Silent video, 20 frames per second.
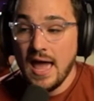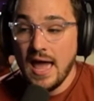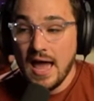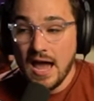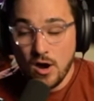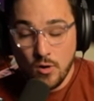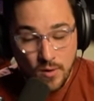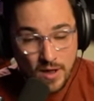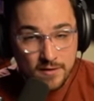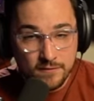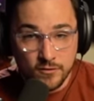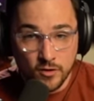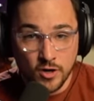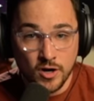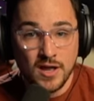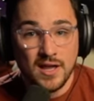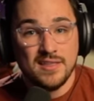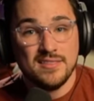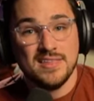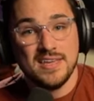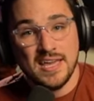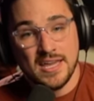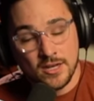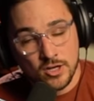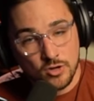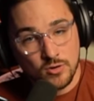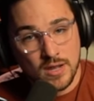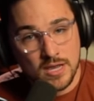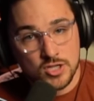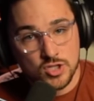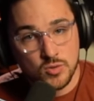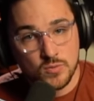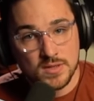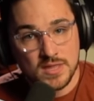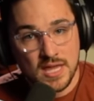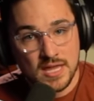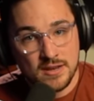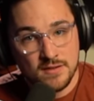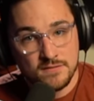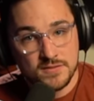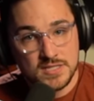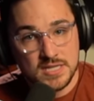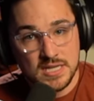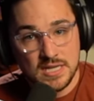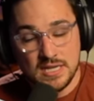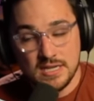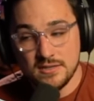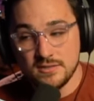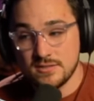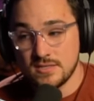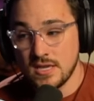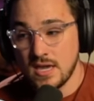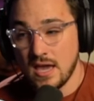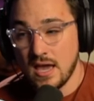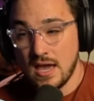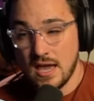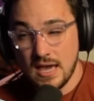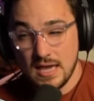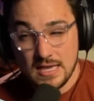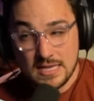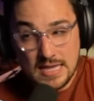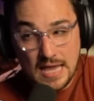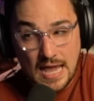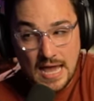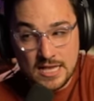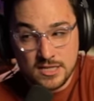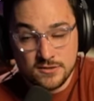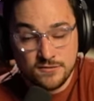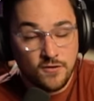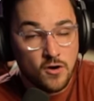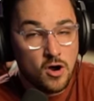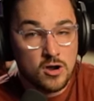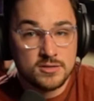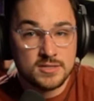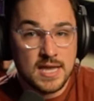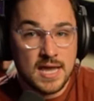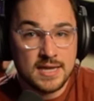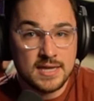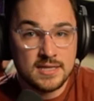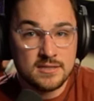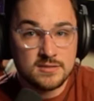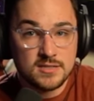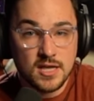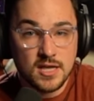However, the integration with NFTs, as far as I can